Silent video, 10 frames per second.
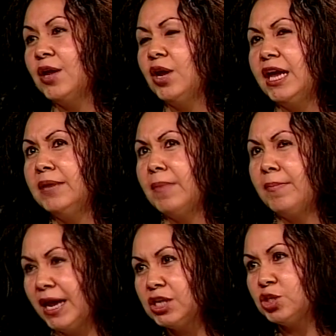And in my
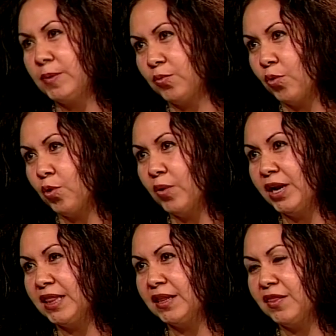management role, one
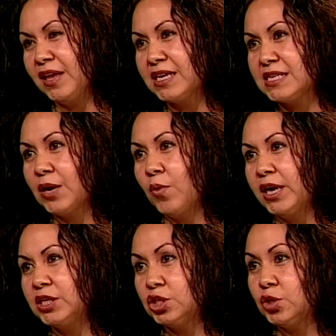of the things that I
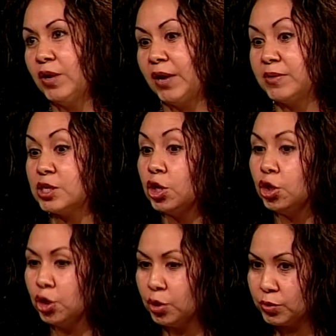wanted to do when I was
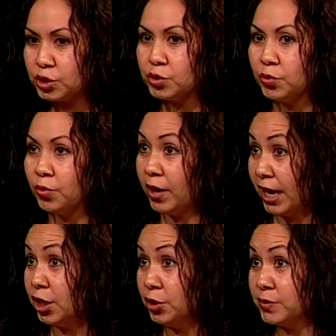
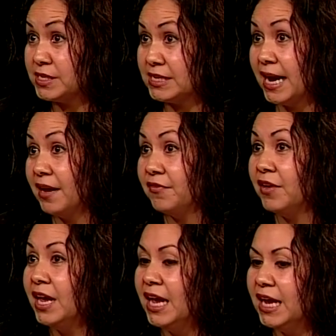had a new staff
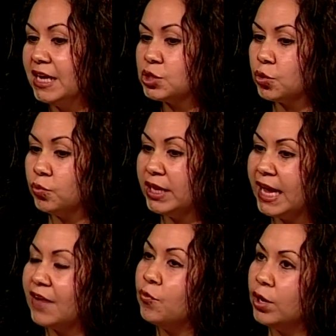is really
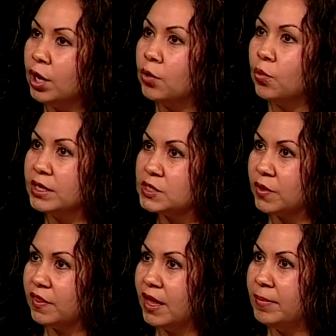have one-on-ones
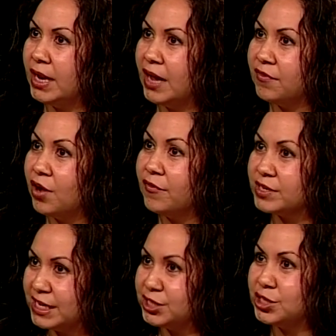with them and have
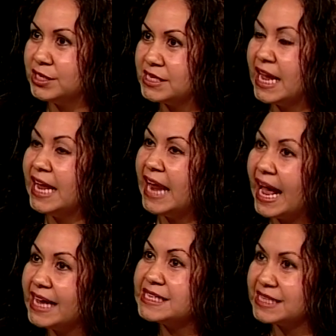conversations and
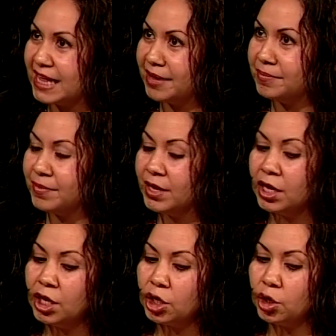ask them,
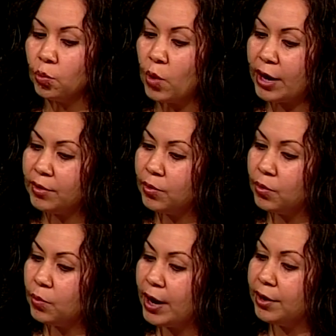you know,
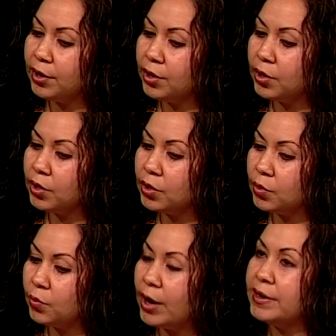
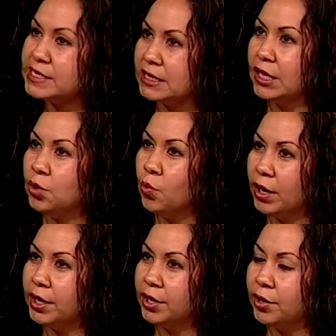where is it that you
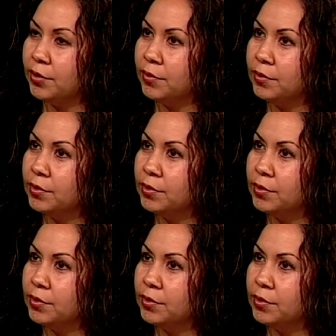want to go?